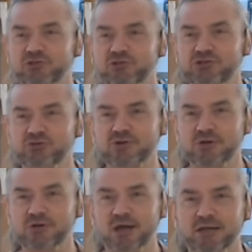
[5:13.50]
could just do
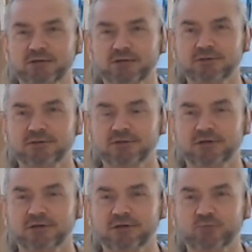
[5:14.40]
it online
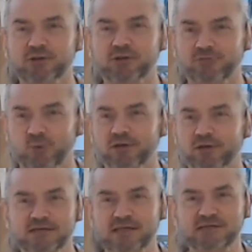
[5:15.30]
with
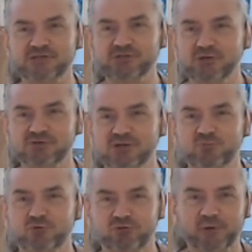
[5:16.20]
everyone. It's so
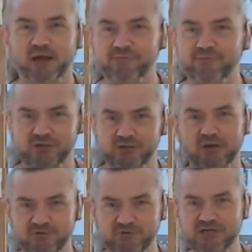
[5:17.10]
simple for me. I
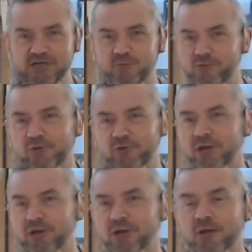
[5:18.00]
have the setup of
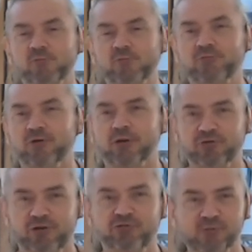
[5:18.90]
it, and I'm
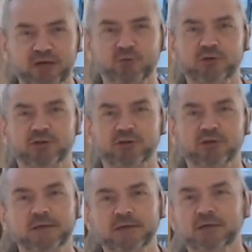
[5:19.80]
very, very familiar
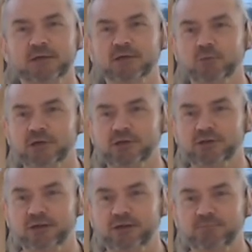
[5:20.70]
with
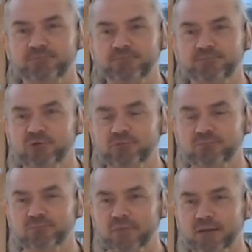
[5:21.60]

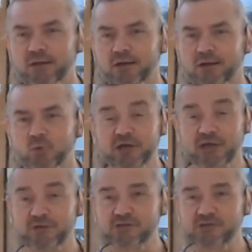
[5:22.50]

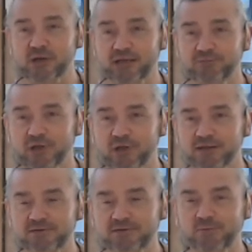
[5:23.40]
working this way
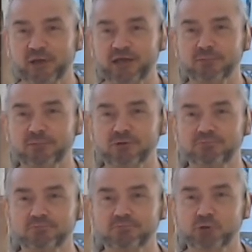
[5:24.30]
and picking up
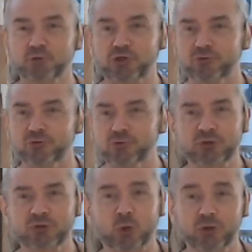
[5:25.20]

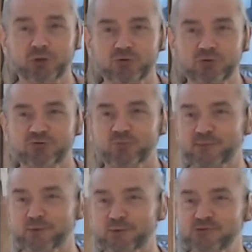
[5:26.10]
cues and clues from
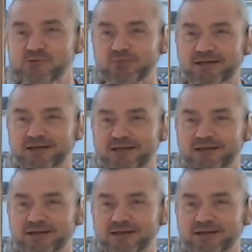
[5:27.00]
people's